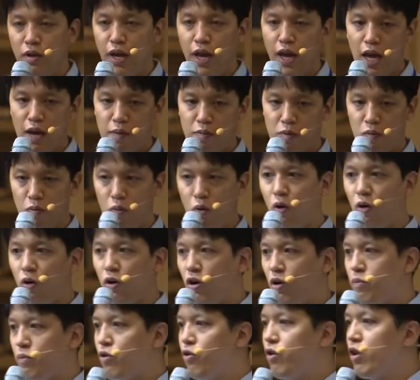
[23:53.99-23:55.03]
have a more
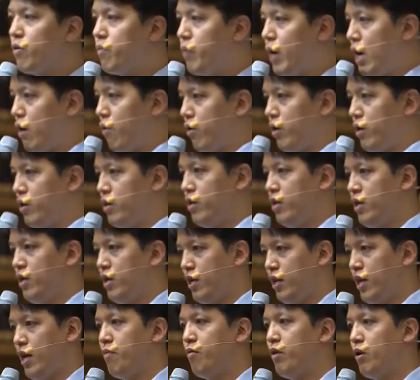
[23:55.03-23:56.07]
computing power
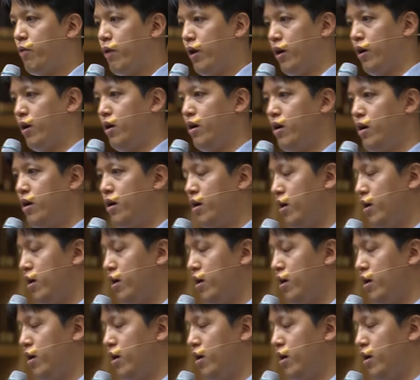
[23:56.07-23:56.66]
in everywhere.